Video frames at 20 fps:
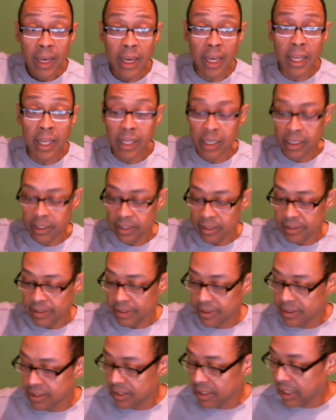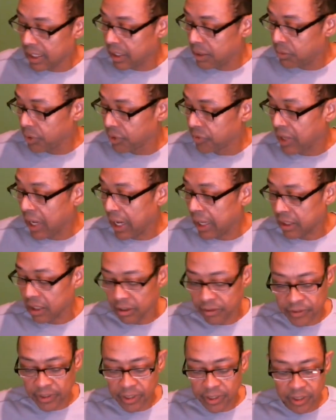And today we've got
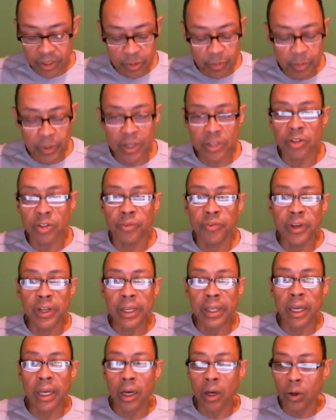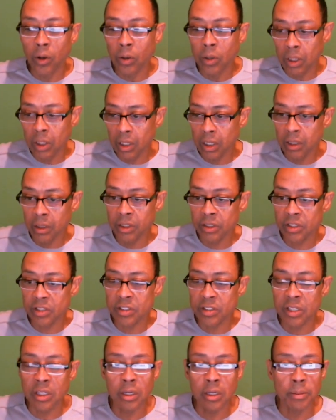a very special video.
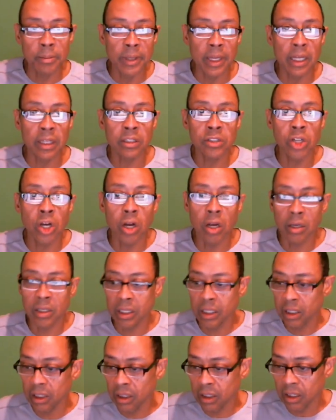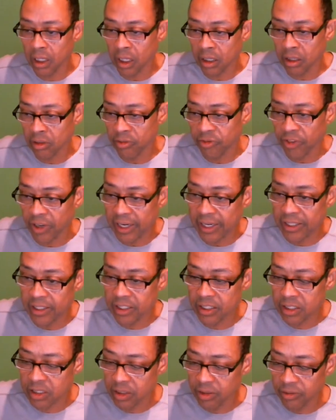This is going to be a talking and
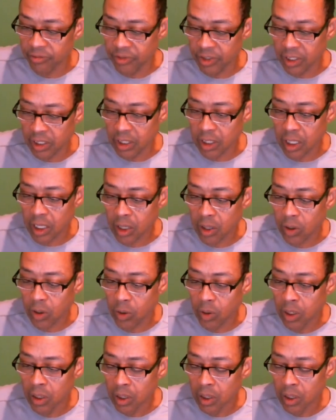advice video.